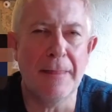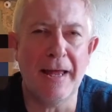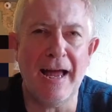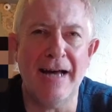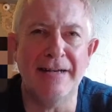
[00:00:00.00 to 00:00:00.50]

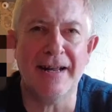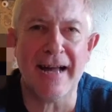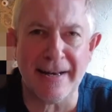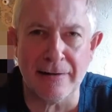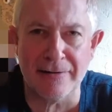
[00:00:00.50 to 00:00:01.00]
It had
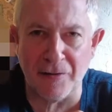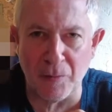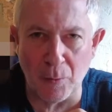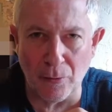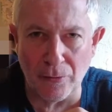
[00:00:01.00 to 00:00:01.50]
candles on the
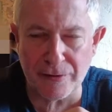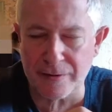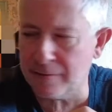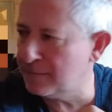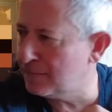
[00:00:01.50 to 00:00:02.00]

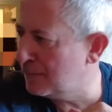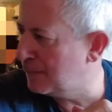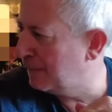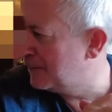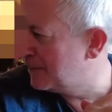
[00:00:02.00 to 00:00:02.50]
walls,
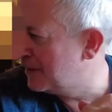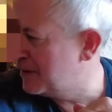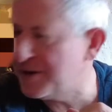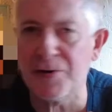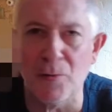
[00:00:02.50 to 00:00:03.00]

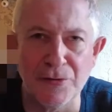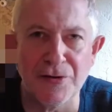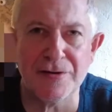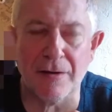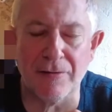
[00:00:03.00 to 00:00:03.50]

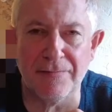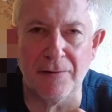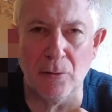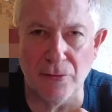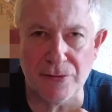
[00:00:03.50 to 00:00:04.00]
sawdust on the
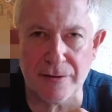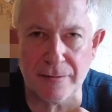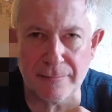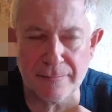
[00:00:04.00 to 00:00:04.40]
floors,